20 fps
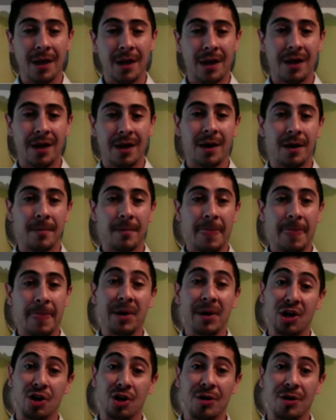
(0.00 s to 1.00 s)

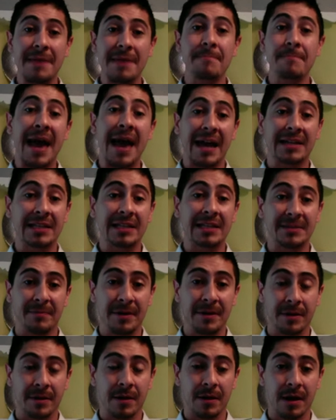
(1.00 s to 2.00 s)
but her impact has
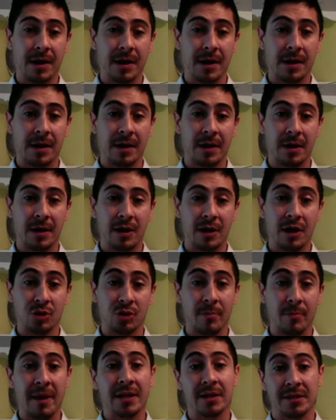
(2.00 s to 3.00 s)
been
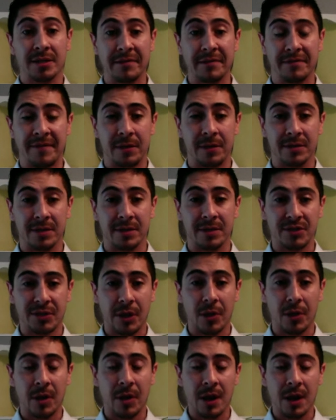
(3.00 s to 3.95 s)
tremendously felt. And so